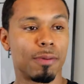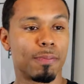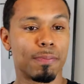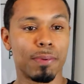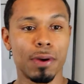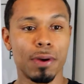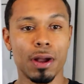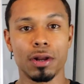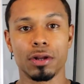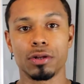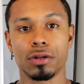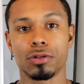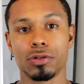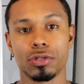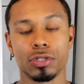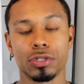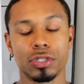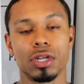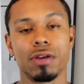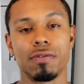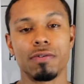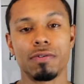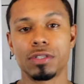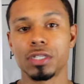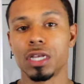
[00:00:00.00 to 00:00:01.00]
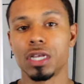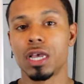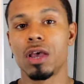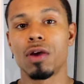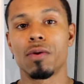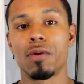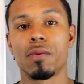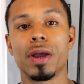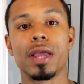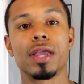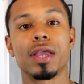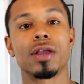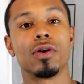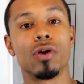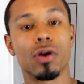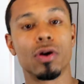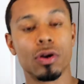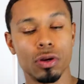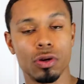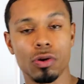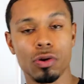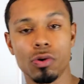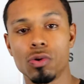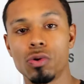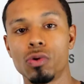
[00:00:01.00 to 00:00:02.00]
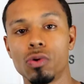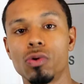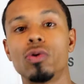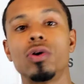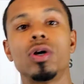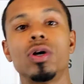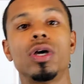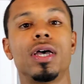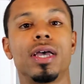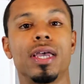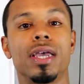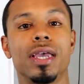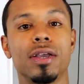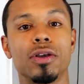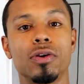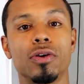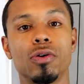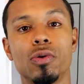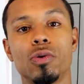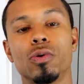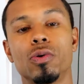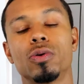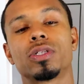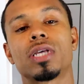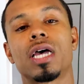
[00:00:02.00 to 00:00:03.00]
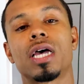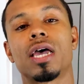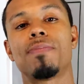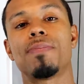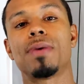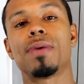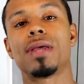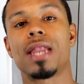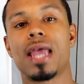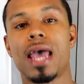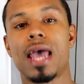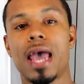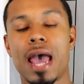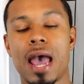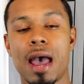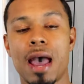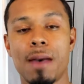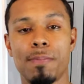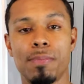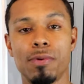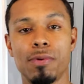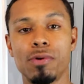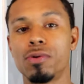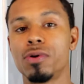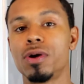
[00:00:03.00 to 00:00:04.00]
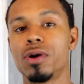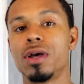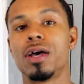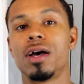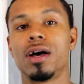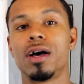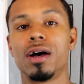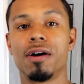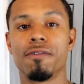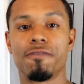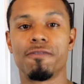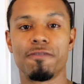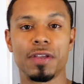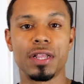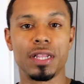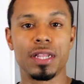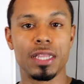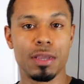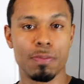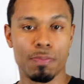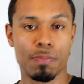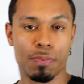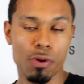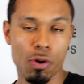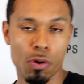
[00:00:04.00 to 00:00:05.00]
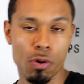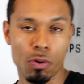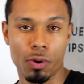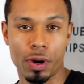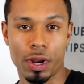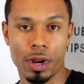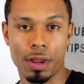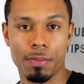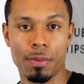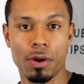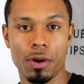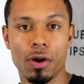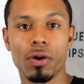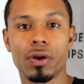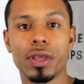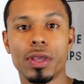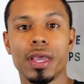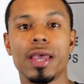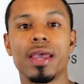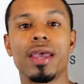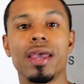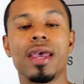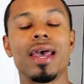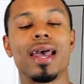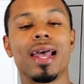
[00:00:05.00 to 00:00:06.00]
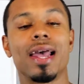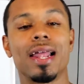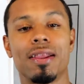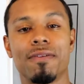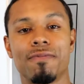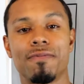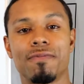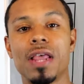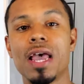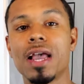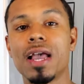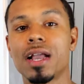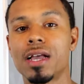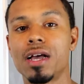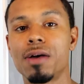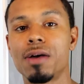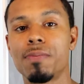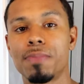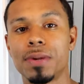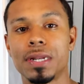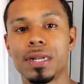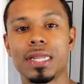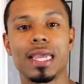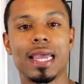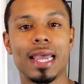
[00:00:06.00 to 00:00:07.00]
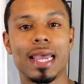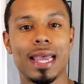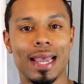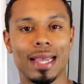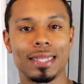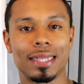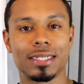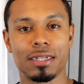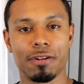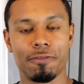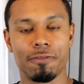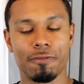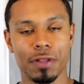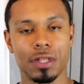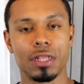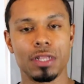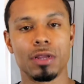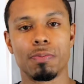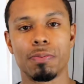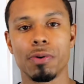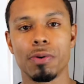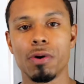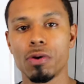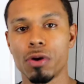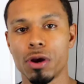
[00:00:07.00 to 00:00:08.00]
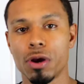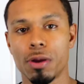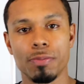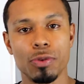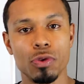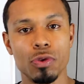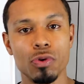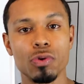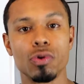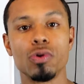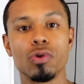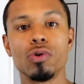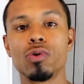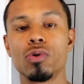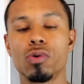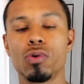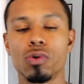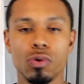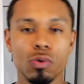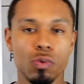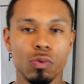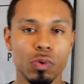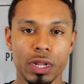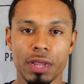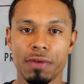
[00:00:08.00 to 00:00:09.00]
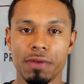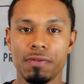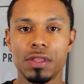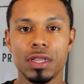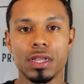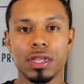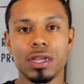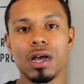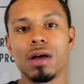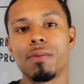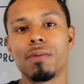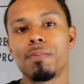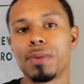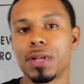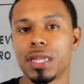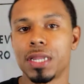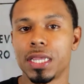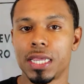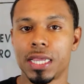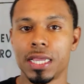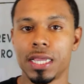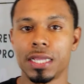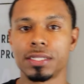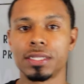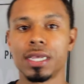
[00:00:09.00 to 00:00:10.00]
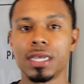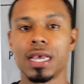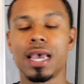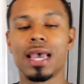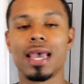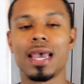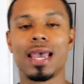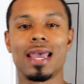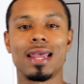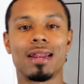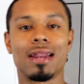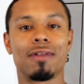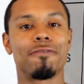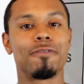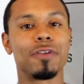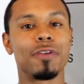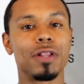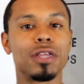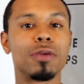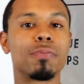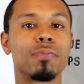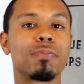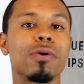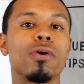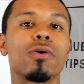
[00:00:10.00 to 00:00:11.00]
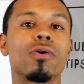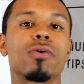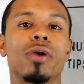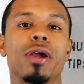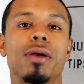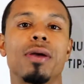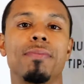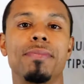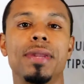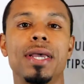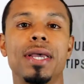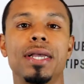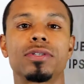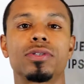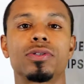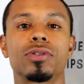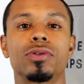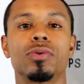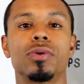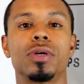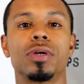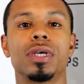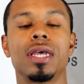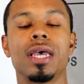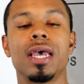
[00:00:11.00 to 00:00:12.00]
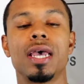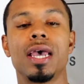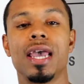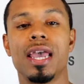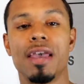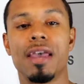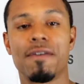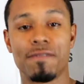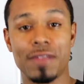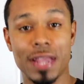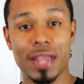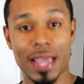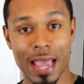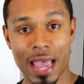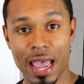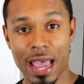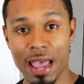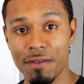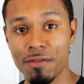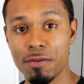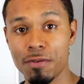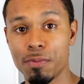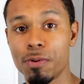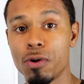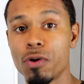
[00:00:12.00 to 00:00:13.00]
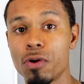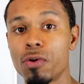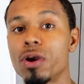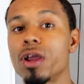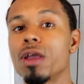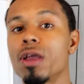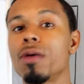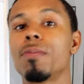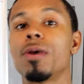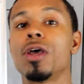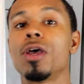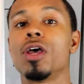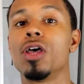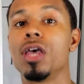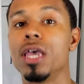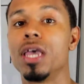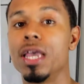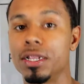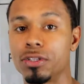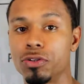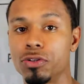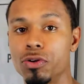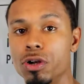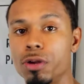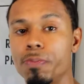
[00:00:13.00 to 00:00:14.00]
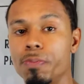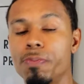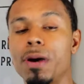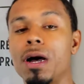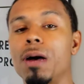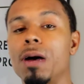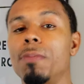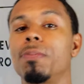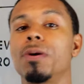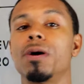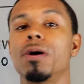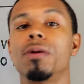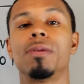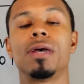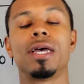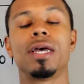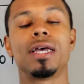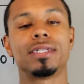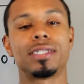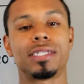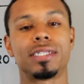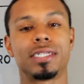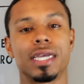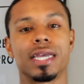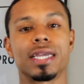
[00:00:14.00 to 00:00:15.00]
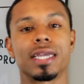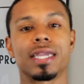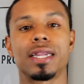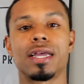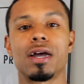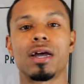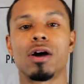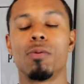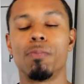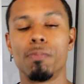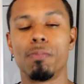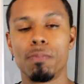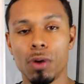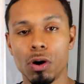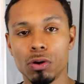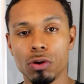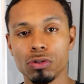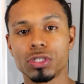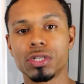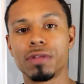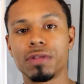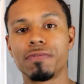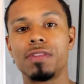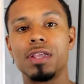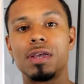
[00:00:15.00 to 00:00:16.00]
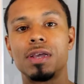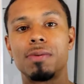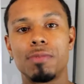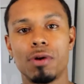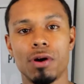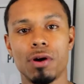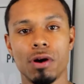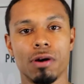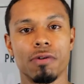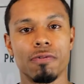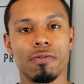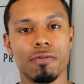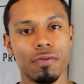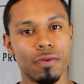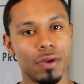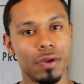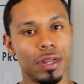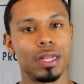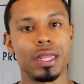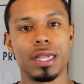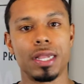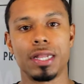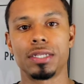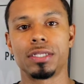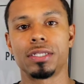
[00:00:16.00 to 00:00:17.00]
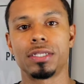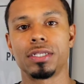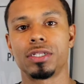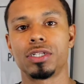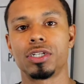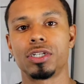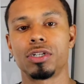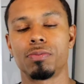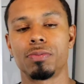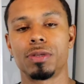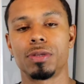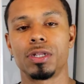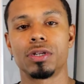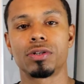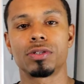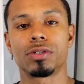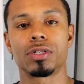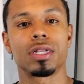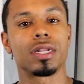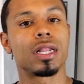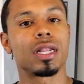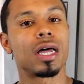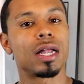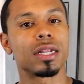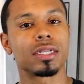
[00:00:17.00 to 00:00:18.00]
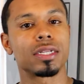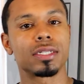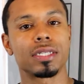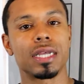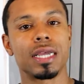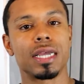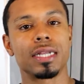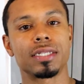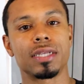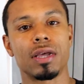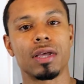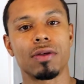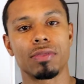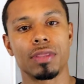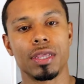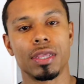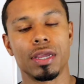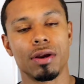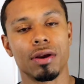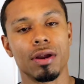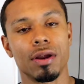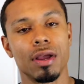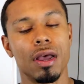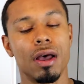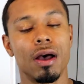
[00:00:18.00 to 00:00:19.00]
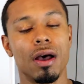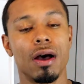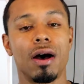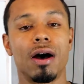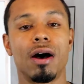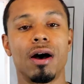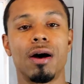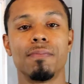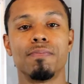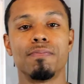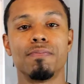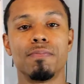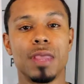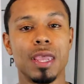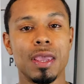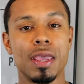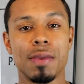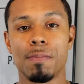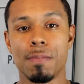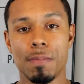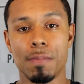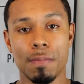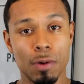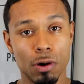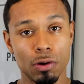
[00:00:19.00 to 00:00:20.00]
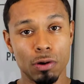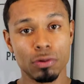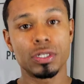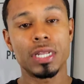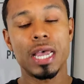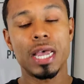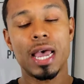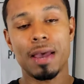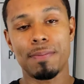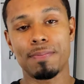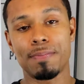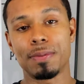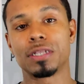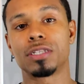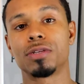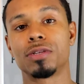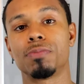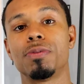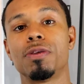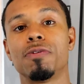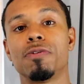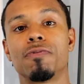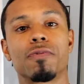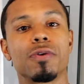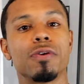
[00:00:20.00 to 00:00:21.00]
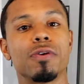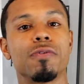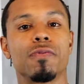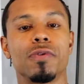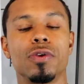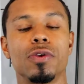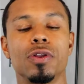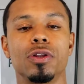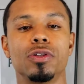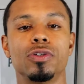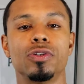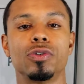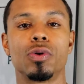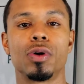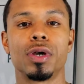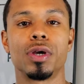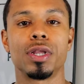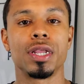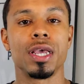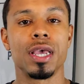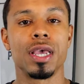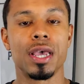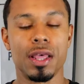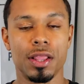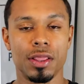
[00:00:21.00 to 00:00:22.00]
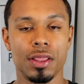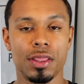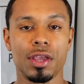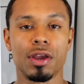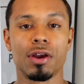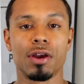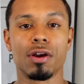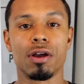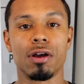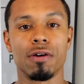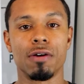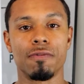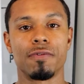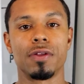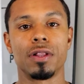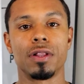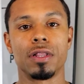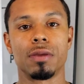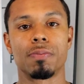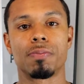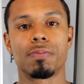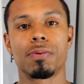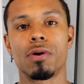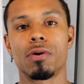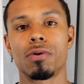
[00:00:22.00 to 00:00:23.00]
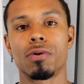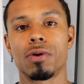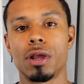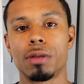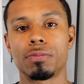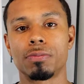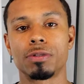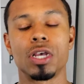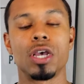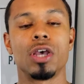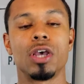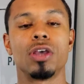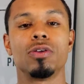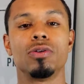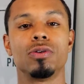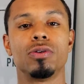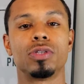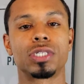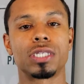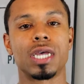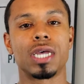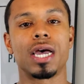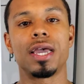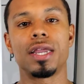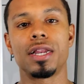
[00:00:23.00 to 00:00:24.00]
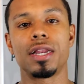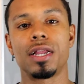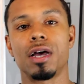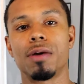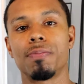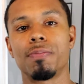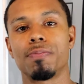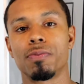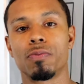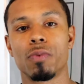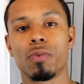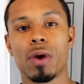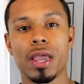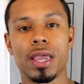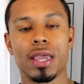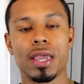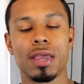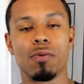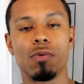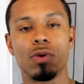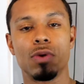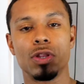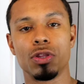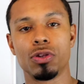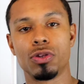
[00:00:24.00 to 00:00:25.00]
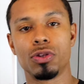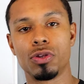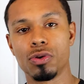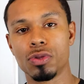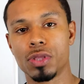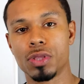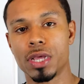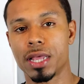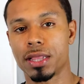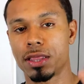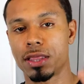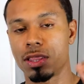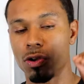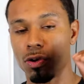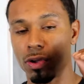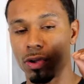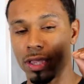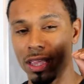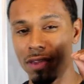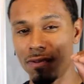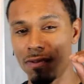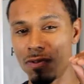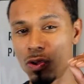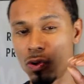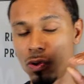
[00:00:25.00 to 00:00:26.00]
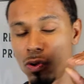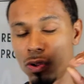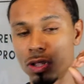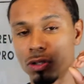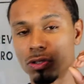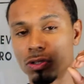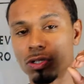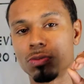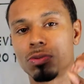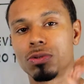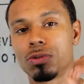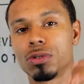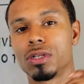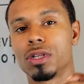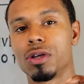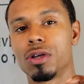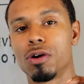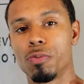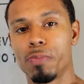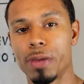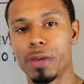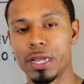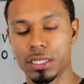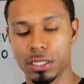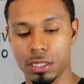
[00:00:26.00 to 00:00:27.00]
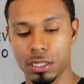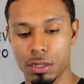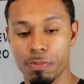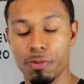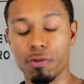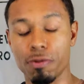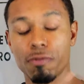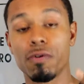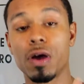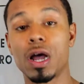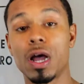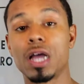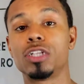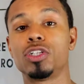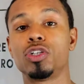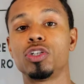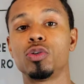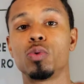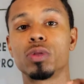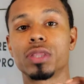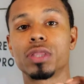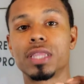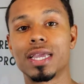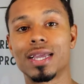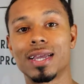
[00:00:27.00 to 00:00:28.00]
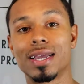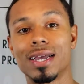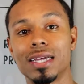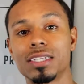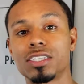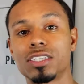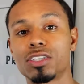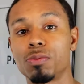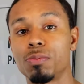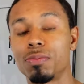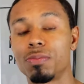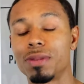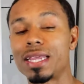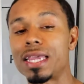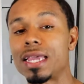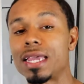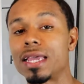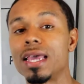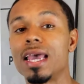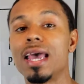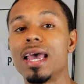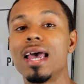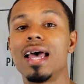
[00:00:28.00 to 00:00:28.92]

product or service, right? Go to Google, and Google type in Apple affiliate program, okay? And if that company has an affiliate program, you Google whatever the company is and affiliate program next to it. If they have a program, it's going to pop up. Check it out. Most of them are free, ladies and gentlemen. There's a lot of sites out there, and most happen to be free for you to join their affiliate programs. You sign up, right? And when you do that, they'll basically provide you with a custom link